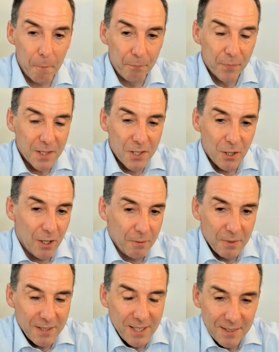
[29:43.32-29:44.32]
So
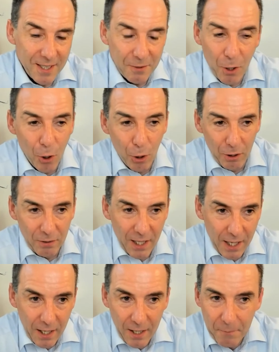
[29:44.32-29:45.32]
the whole,
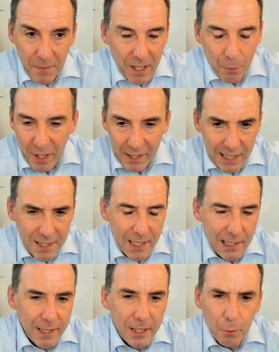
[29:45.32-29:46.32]
and what
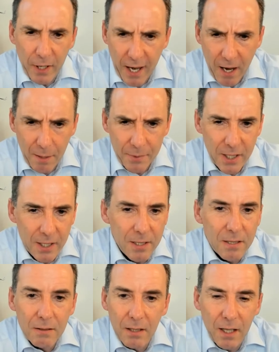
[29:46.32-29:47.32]
Intel did, what ARM did,
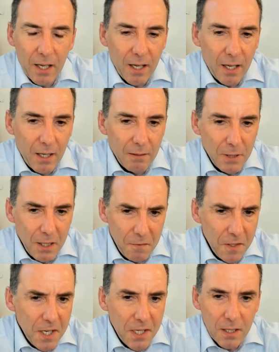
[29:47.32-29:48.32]

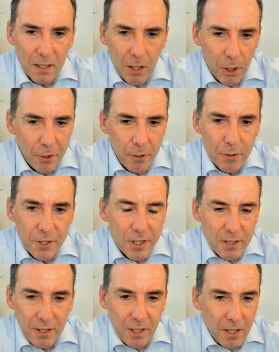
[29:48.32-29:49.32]
Nvidia,
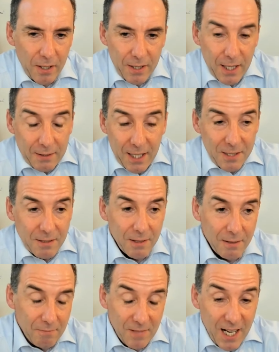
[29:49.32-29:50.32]
others,
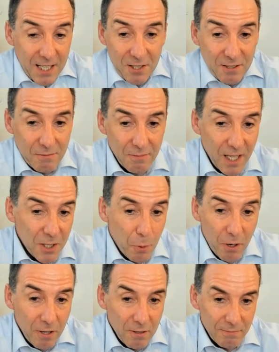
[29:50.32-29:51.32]
that's
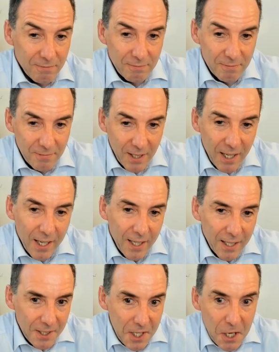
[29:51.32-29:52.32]
where
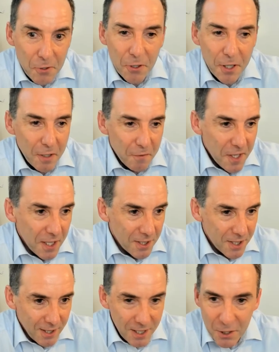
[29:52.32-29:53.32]
the Internet of Things.
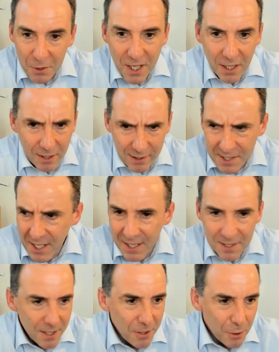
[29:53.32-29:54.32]
And then you take all the
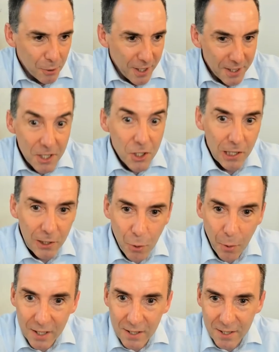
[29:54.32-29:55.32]
data and you create digital
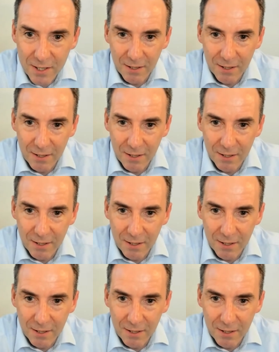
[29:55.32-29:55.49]
twins.